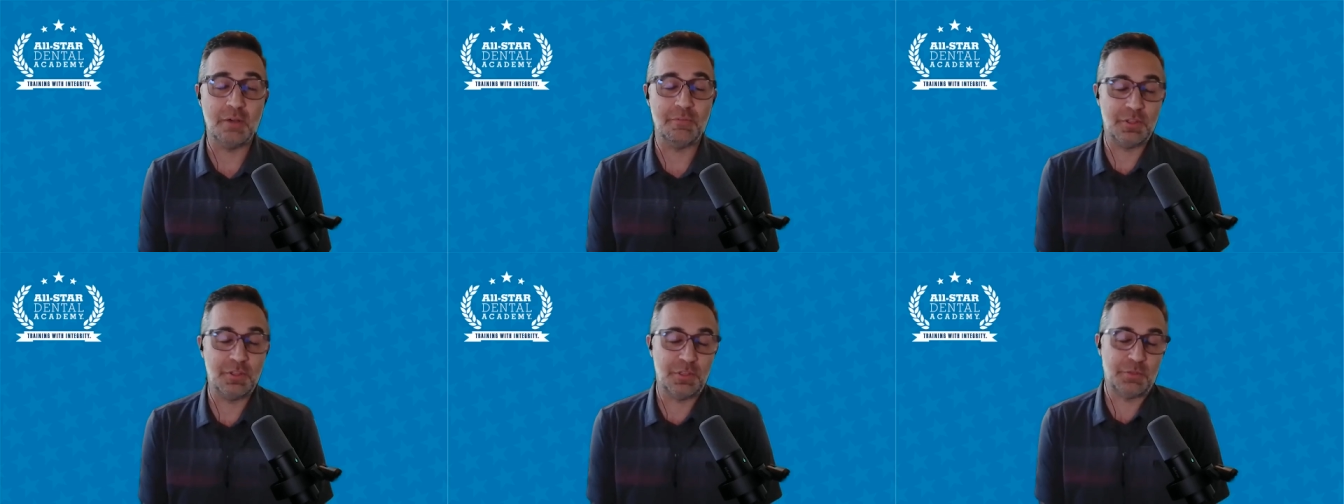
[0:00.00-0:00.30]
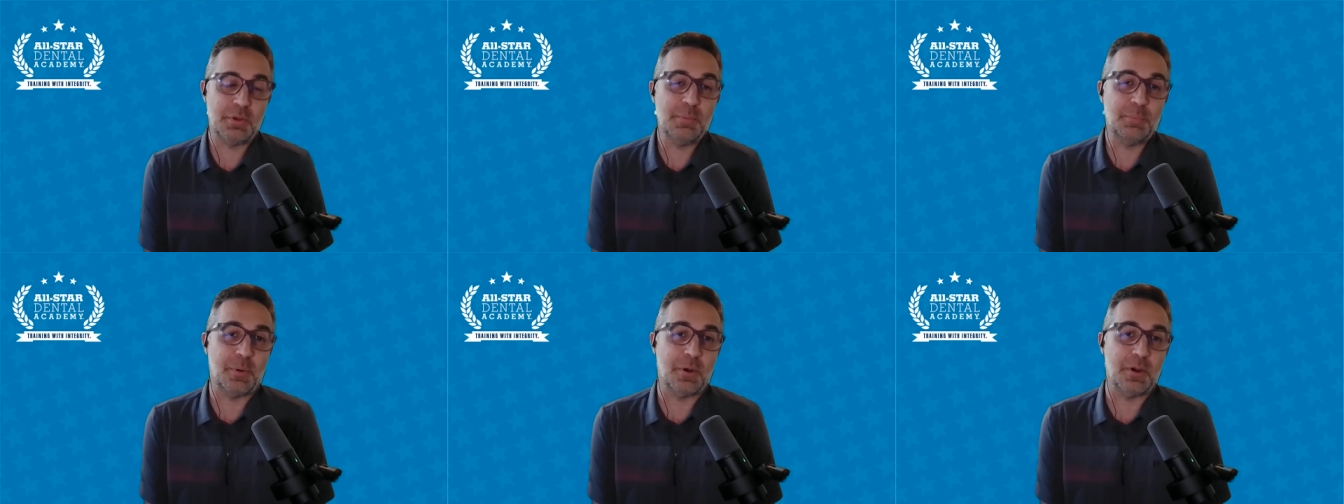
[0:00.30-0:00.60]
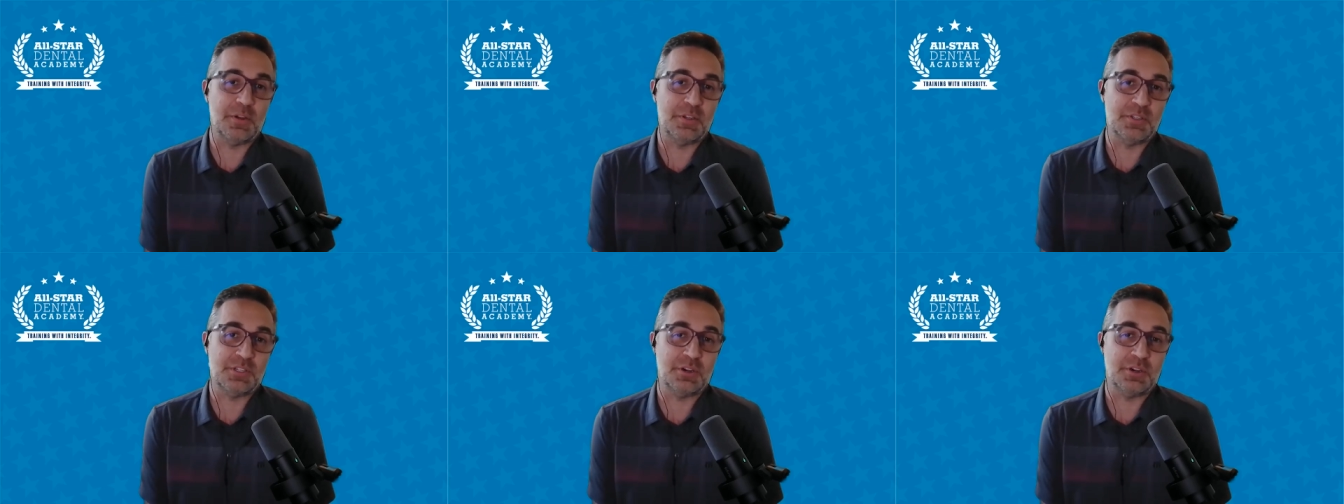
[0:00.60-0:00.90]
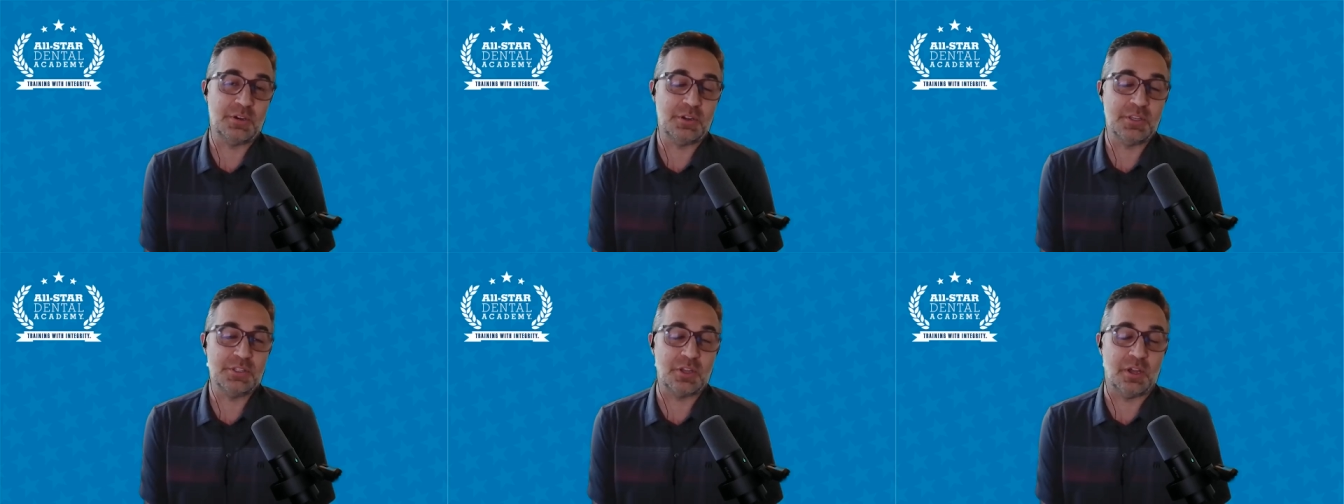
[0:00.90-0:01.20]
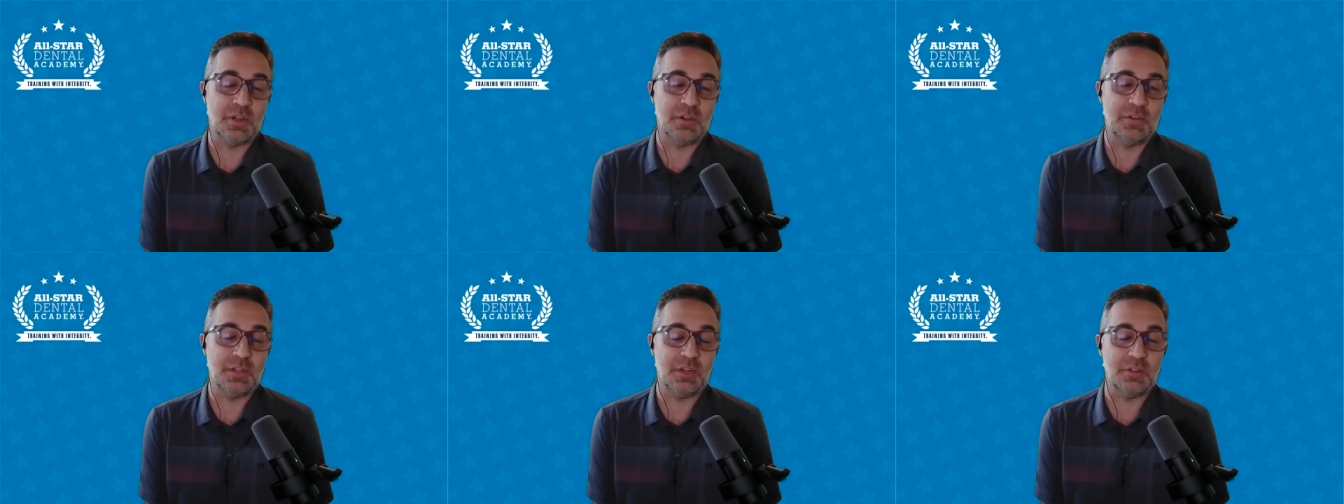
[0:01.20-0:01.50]
of a three part series
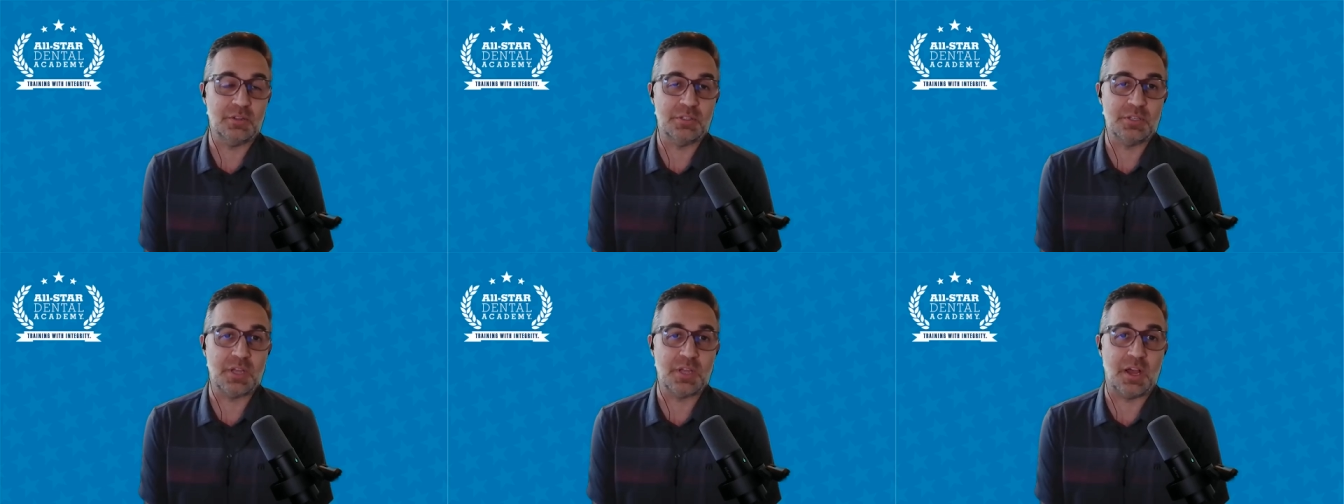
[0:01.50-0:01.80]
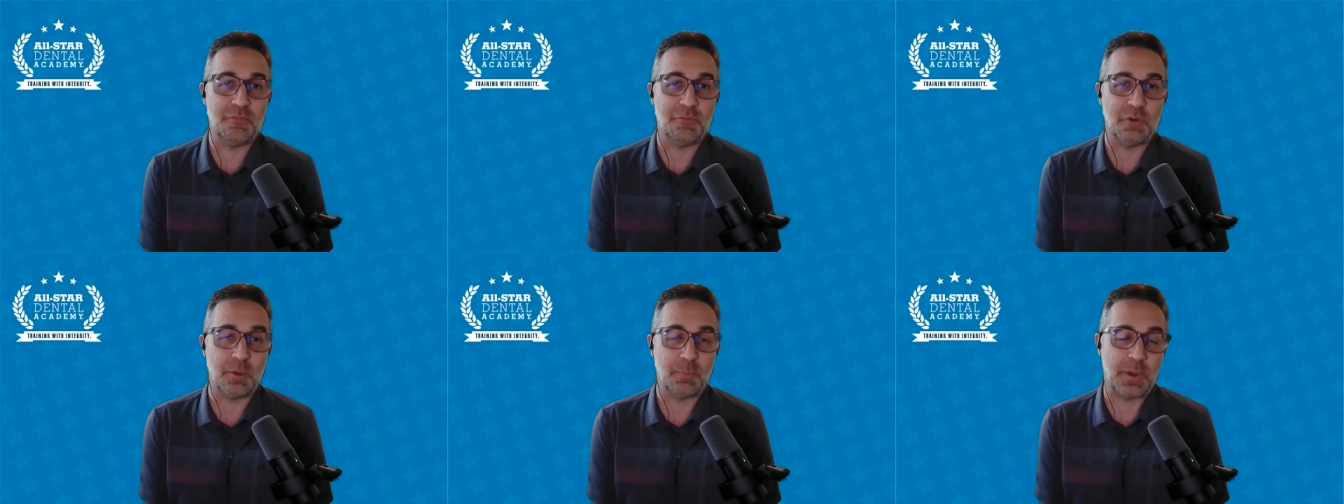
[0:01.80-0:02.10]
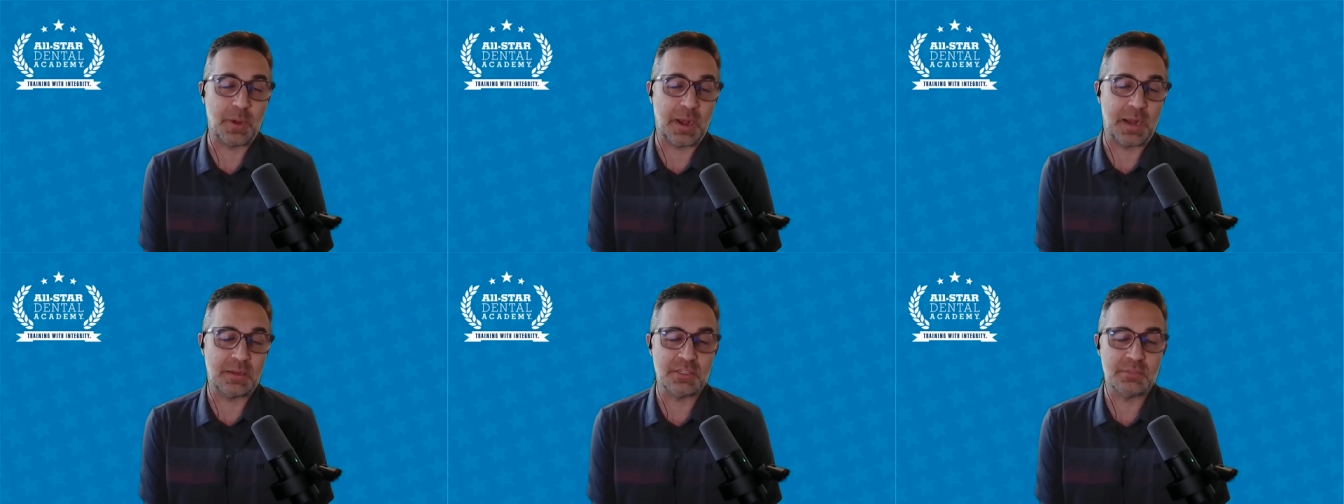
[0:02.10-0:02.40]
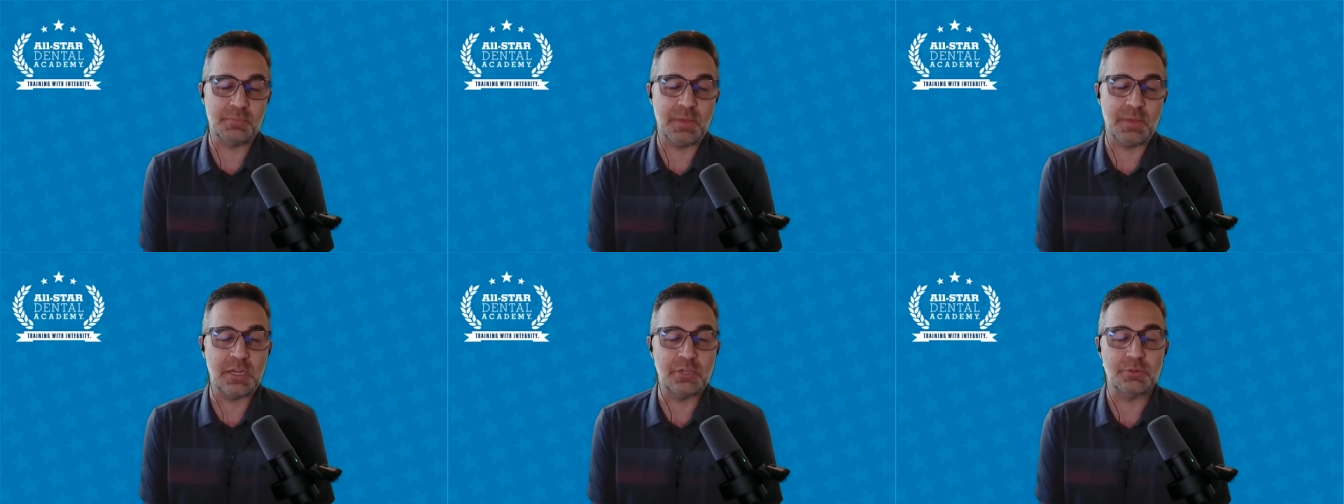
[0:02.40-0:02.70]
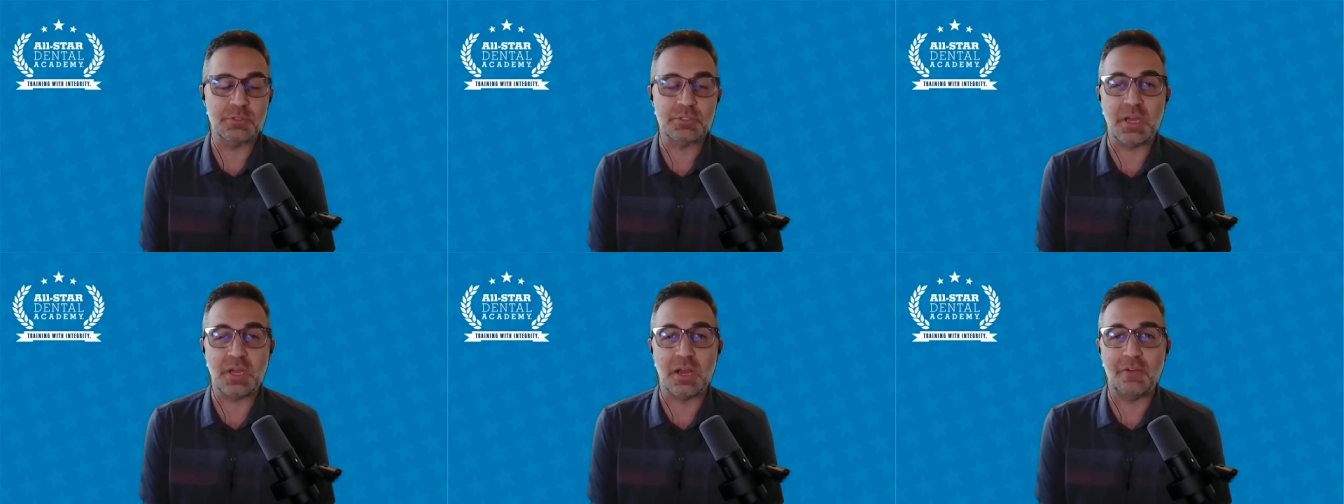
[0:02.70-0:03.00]
on dental software, practice
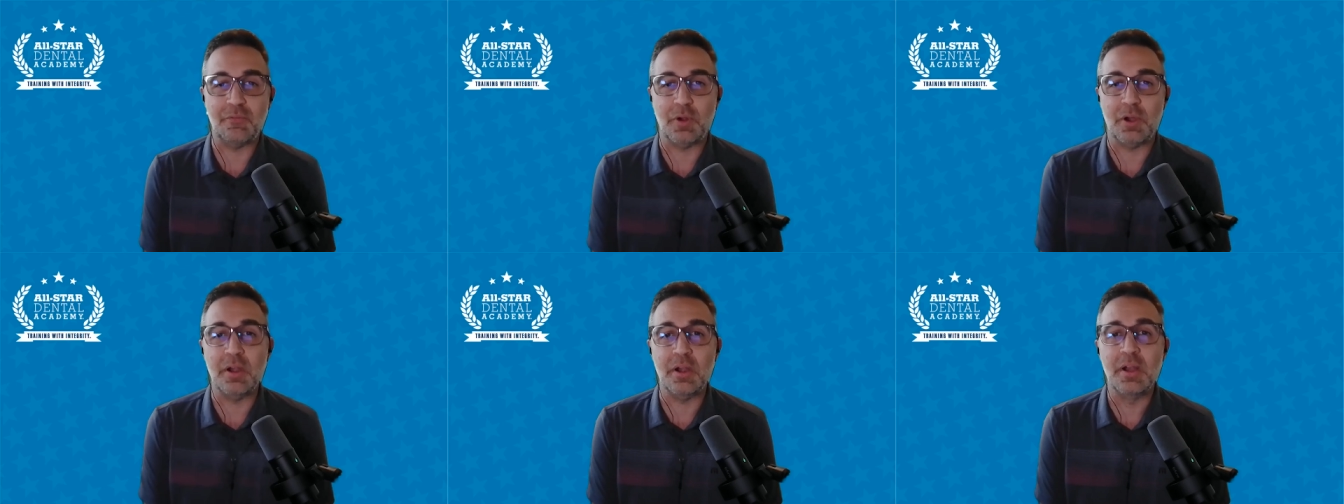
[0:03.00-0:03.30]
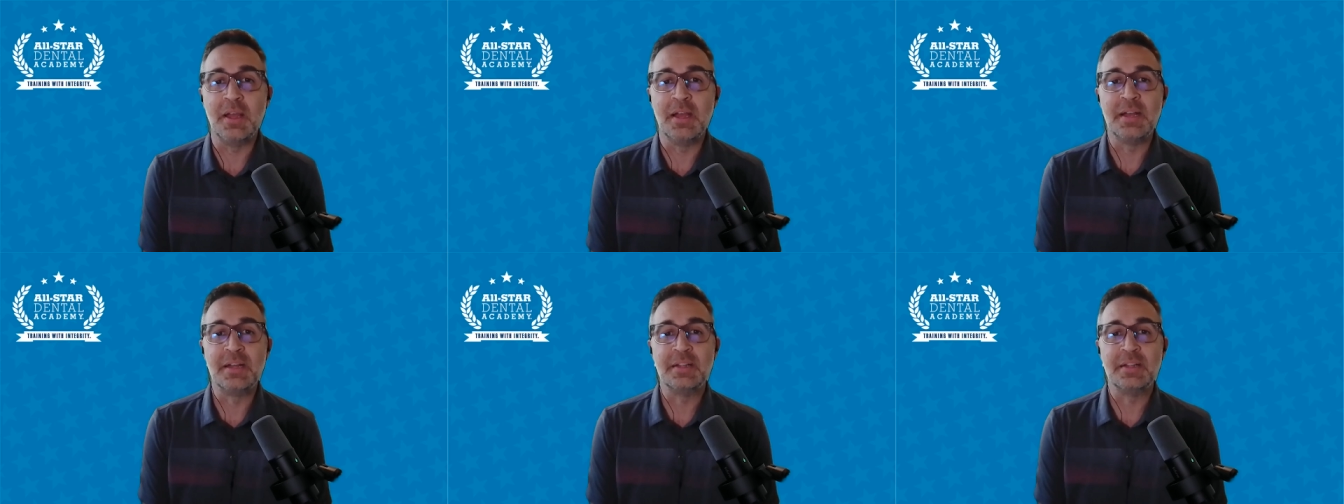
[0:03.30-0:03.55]
management software.